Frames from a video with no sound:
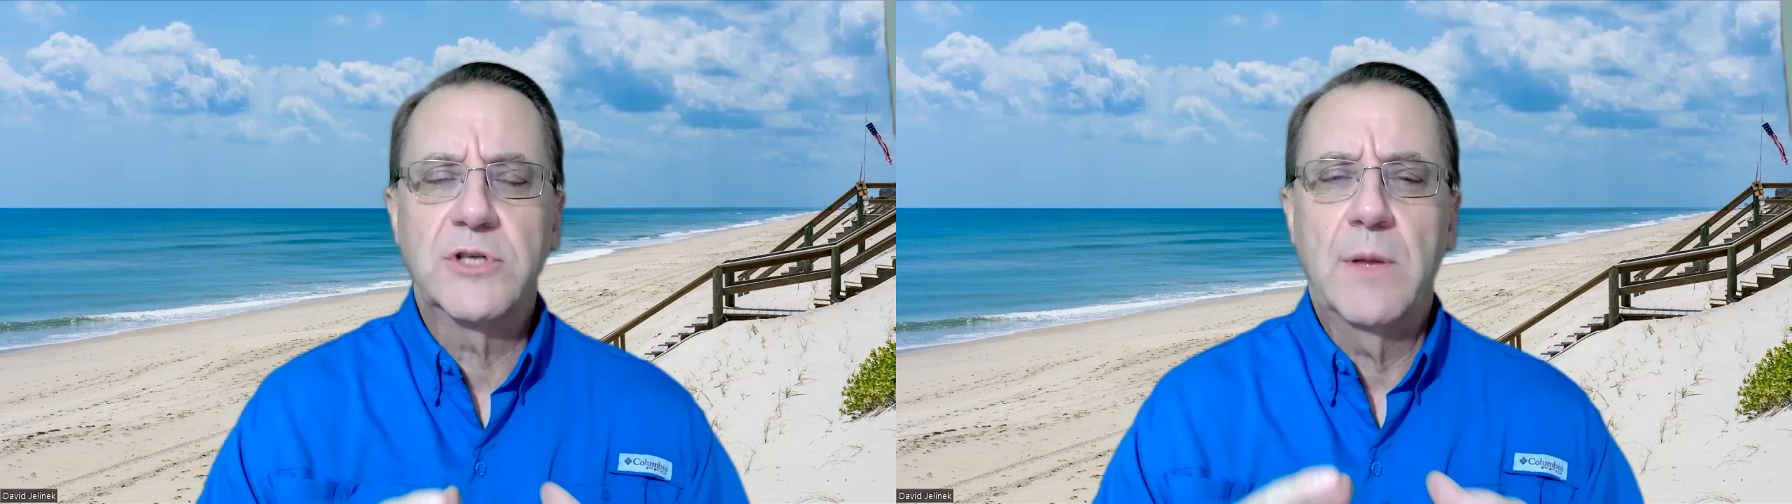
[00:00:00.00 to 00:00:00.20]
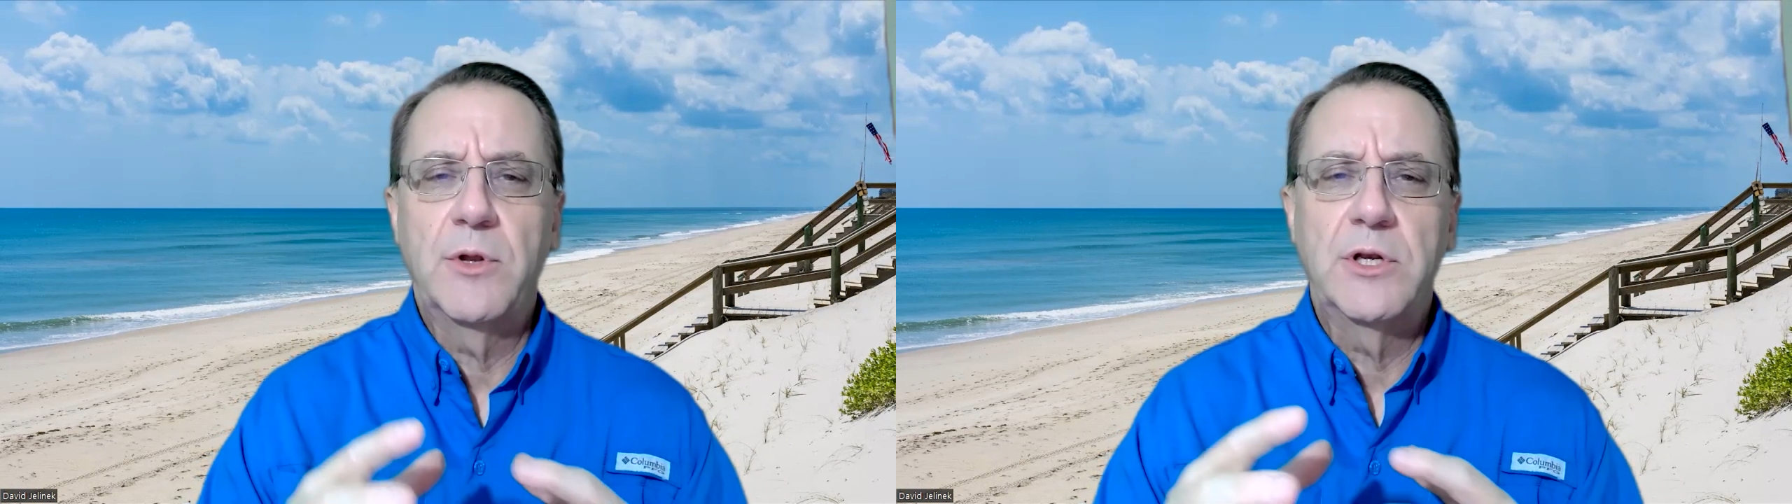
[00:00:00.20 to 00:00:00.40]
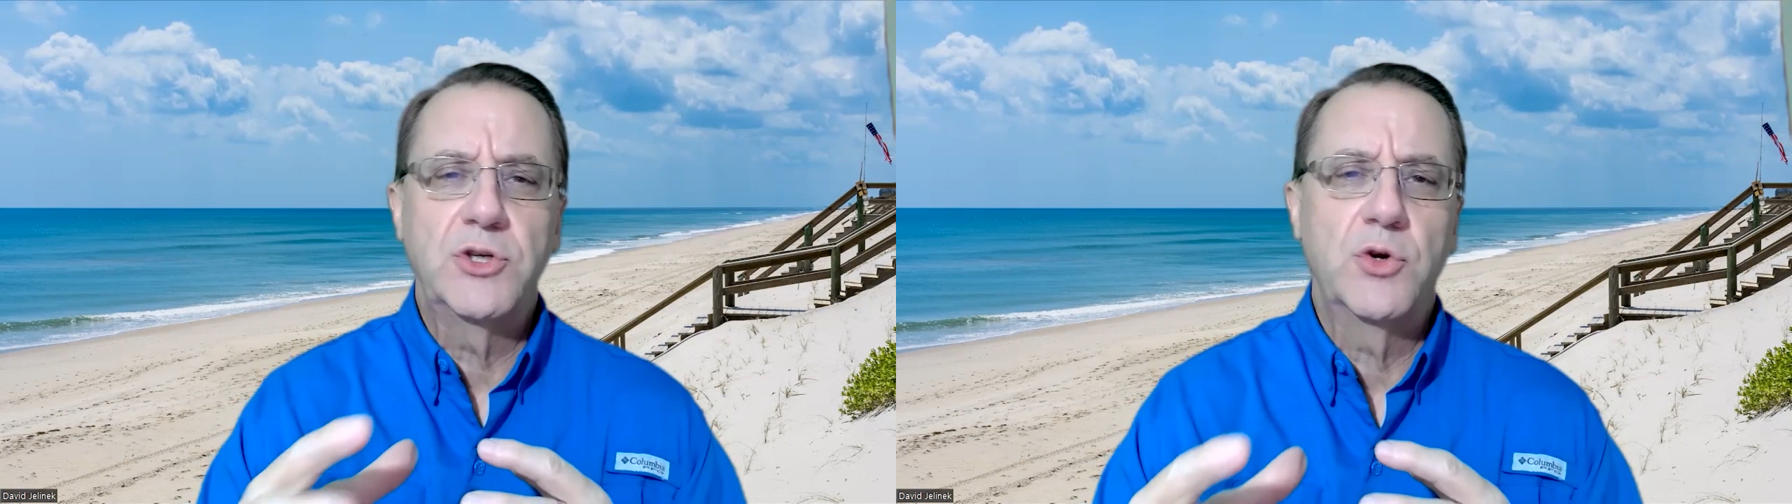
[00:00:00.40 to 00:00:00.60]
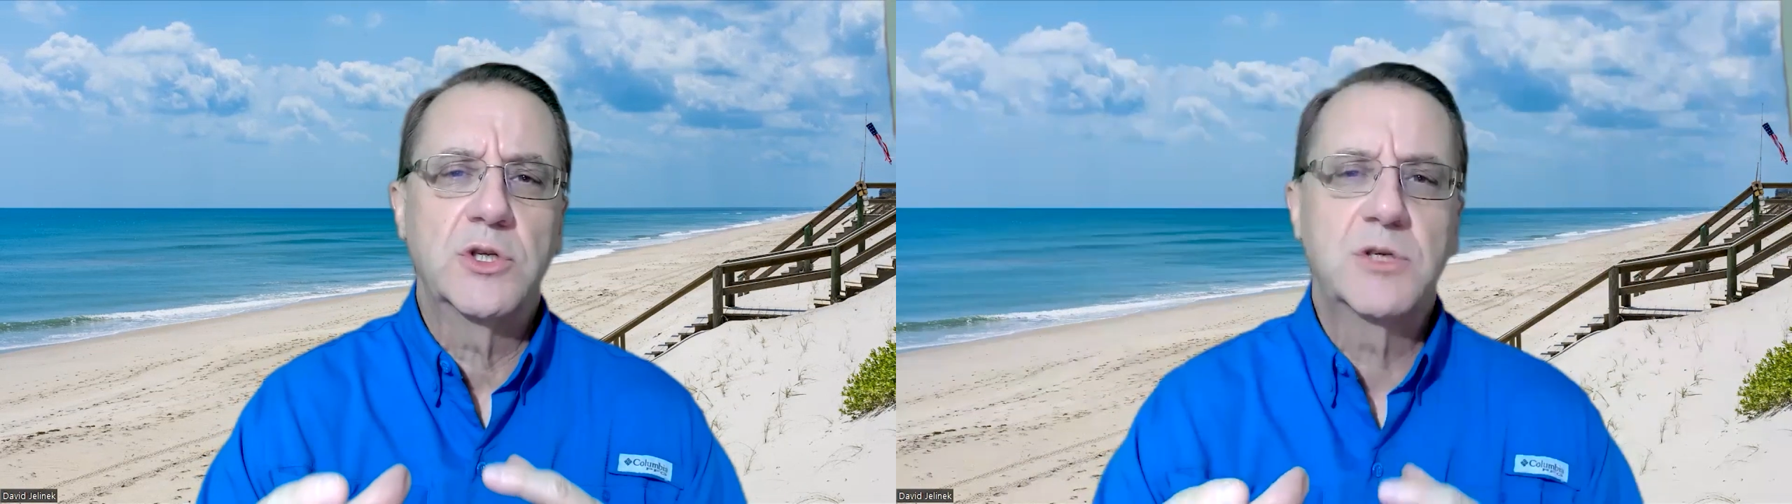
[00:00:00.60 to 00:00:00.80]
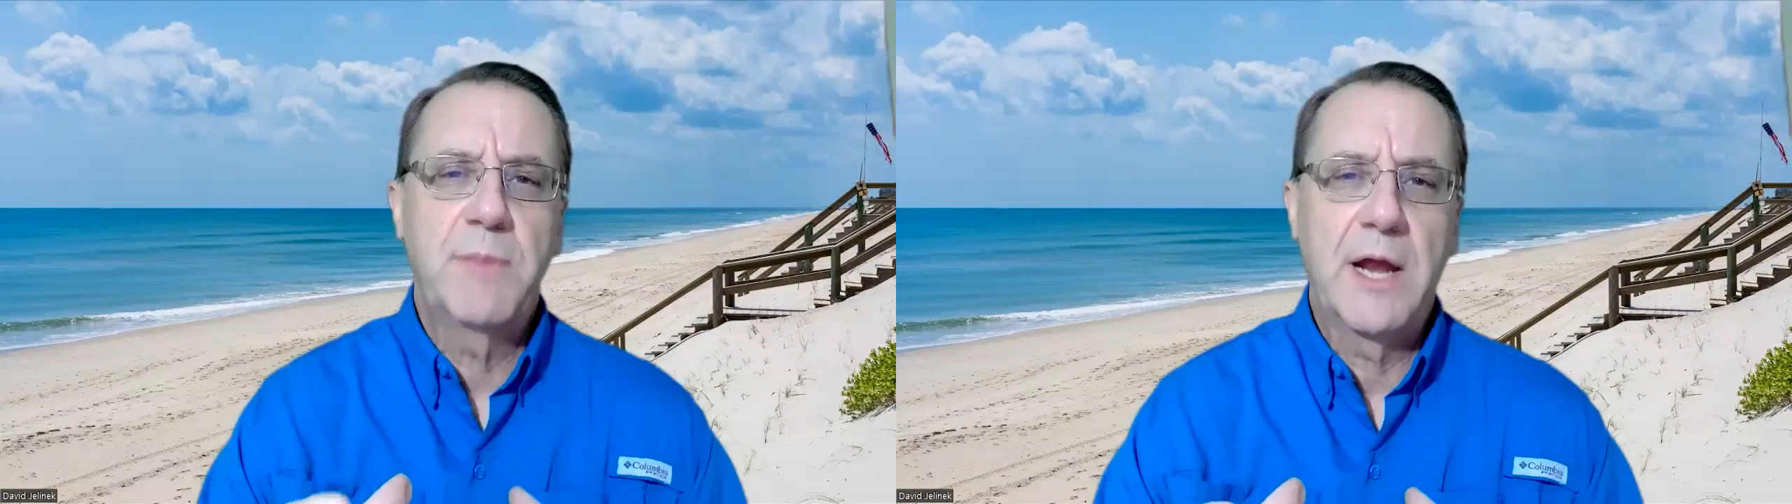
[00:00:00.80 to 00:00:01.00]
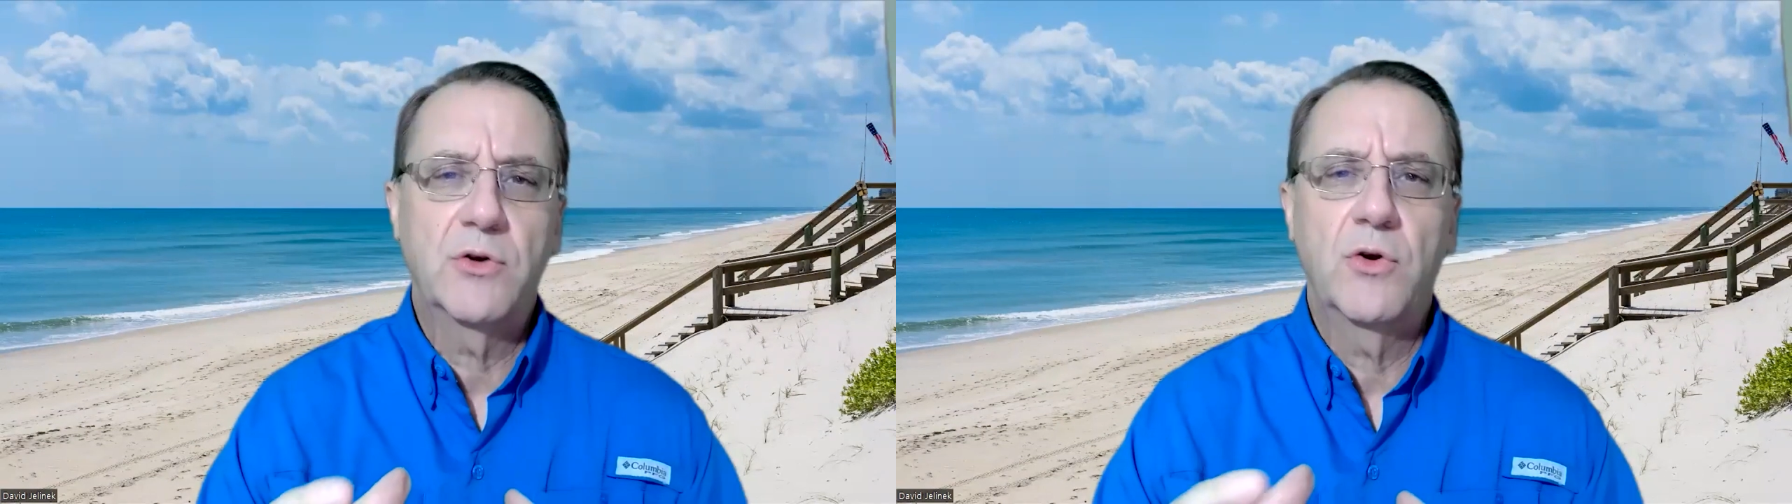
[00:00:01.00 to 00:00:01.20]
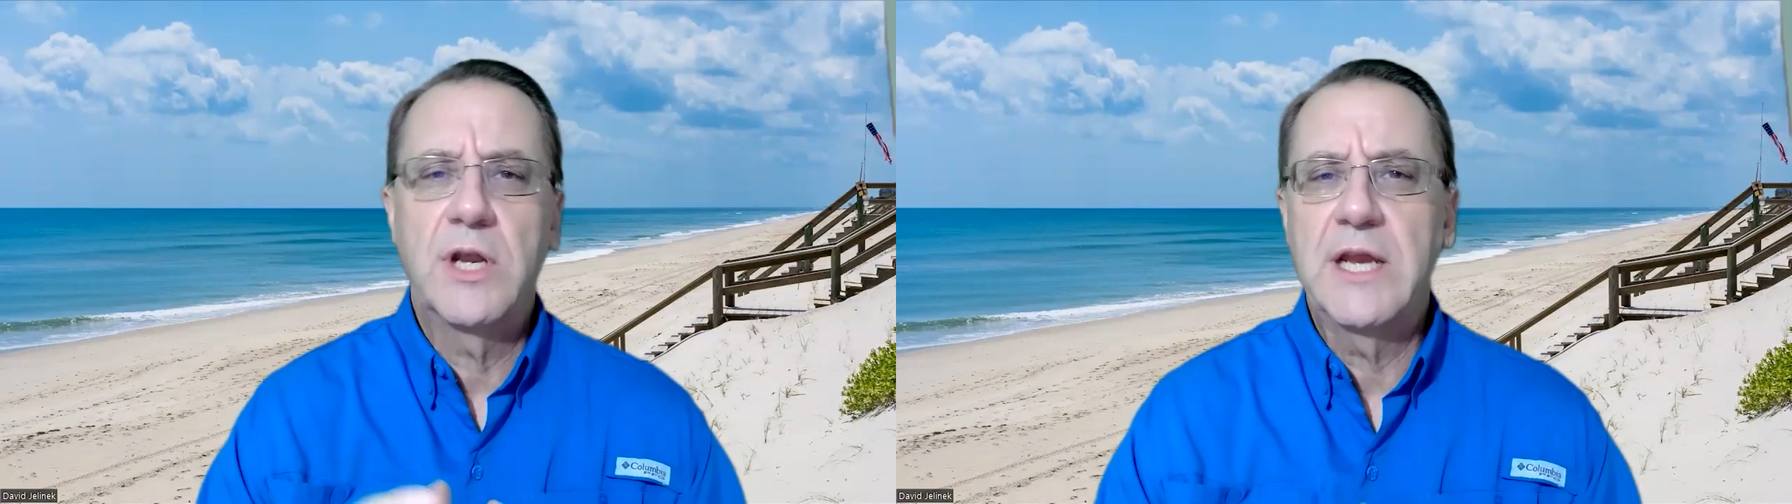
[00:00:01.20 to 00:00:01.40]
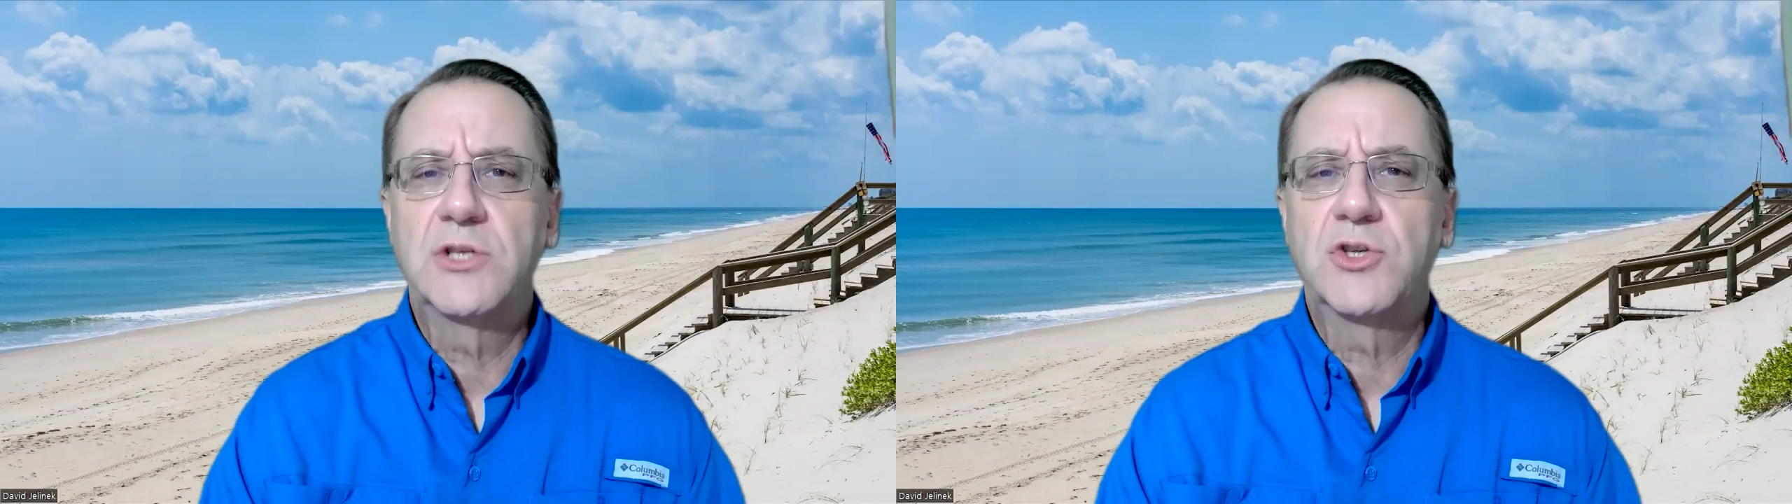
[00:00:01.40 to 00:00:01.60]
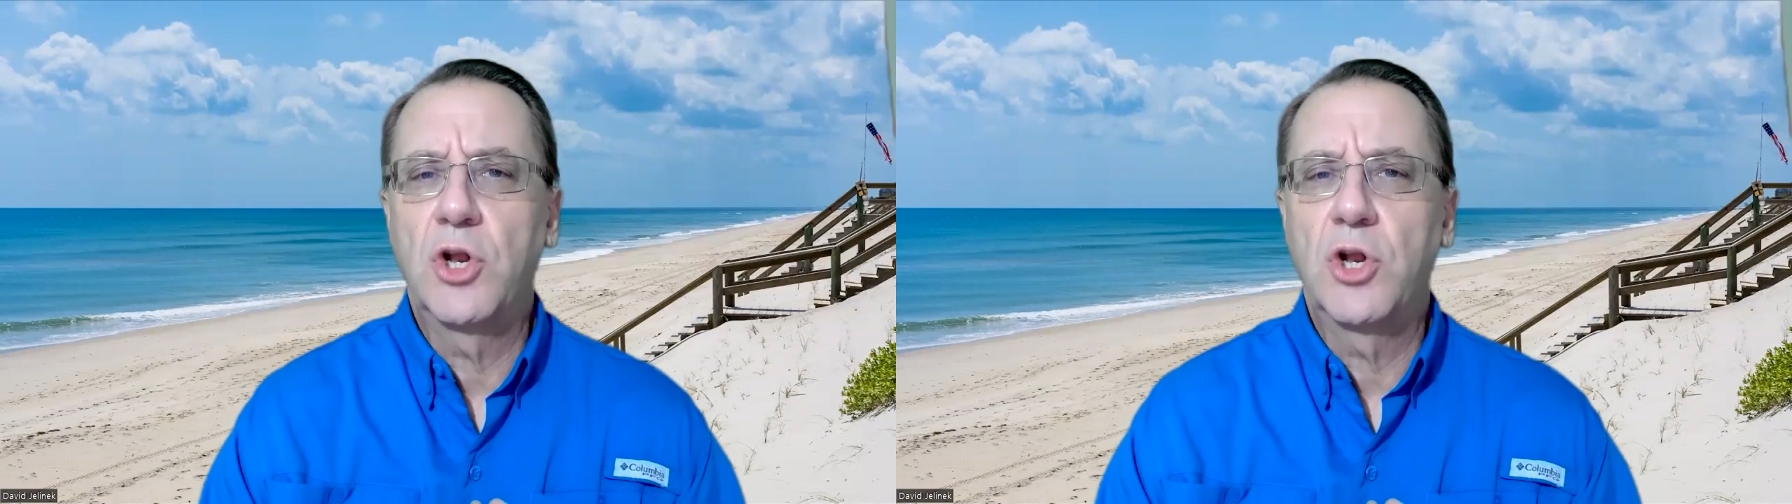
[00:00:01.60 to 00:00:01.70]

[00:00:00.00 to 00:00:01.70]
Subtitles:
something that your inspector needs